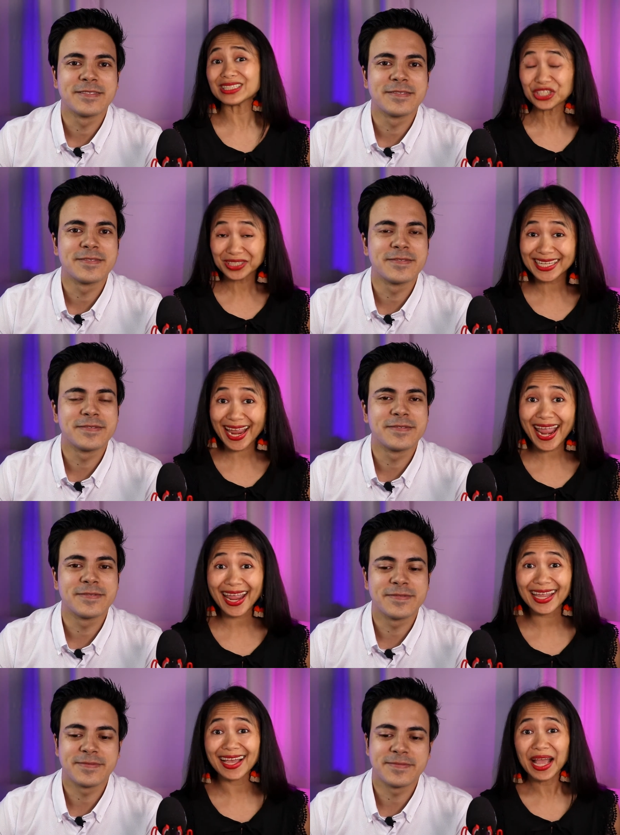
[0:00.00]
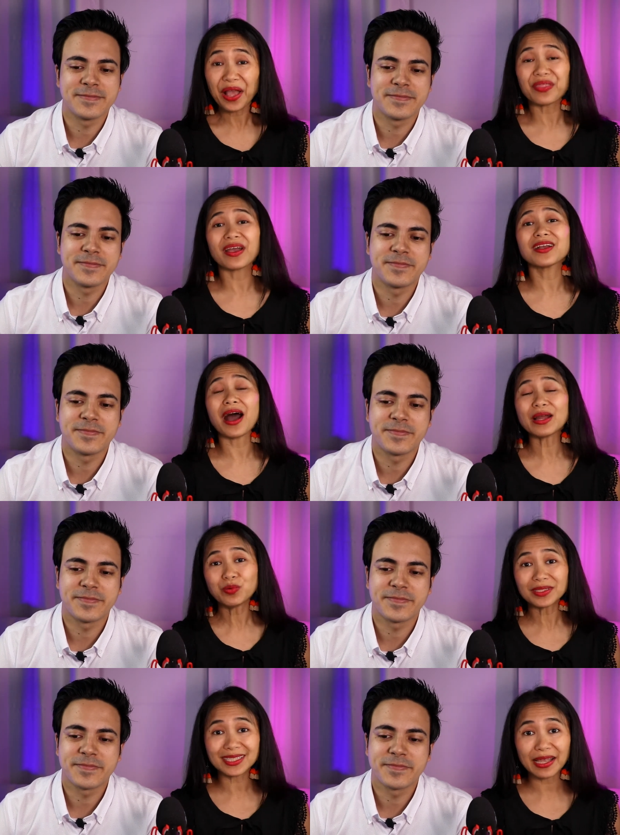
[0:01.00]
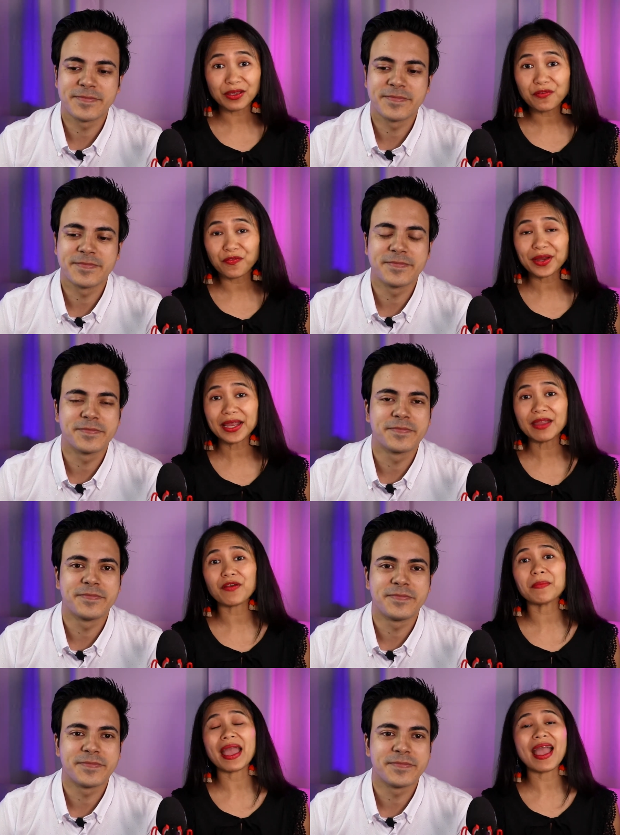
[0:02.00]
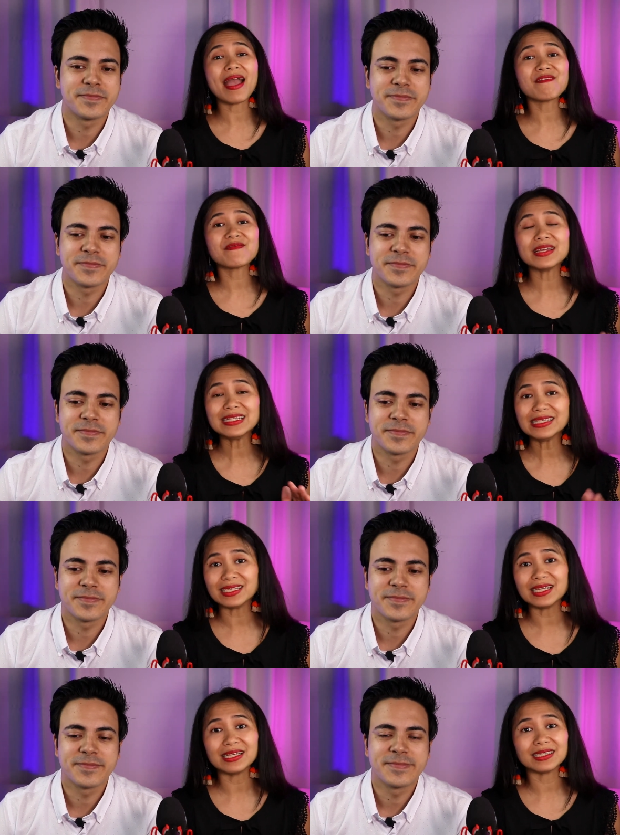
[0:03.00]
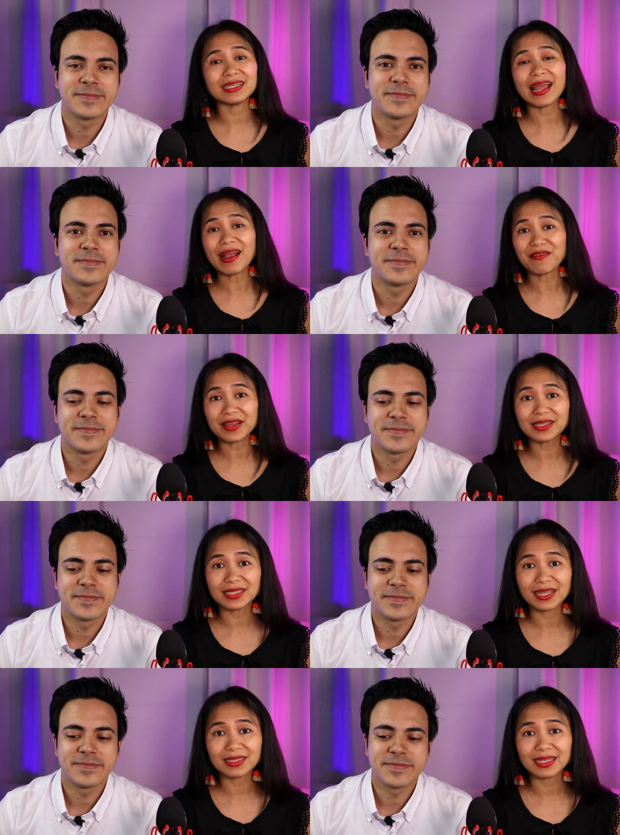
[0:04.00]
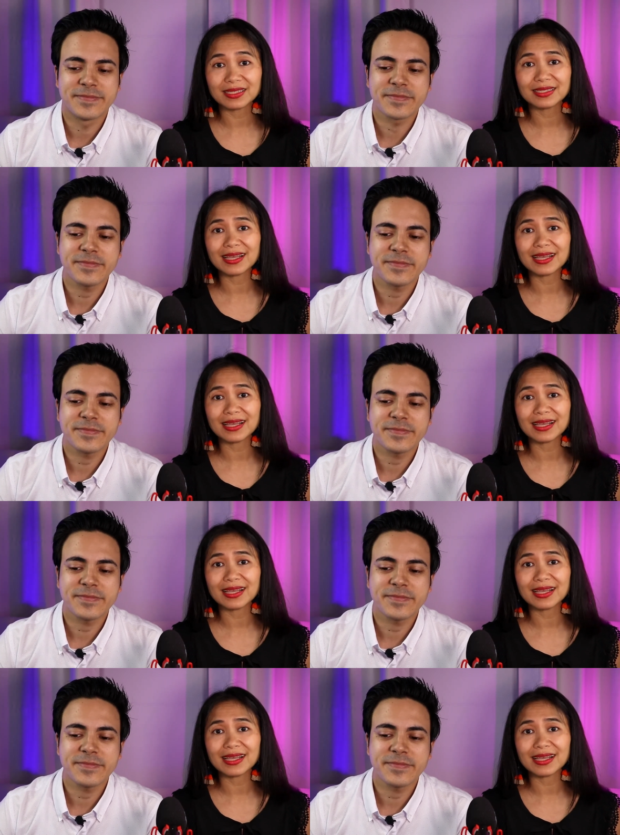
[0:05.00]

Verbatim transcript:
Speaker 1: today that God will set you free from every disease and every sickness.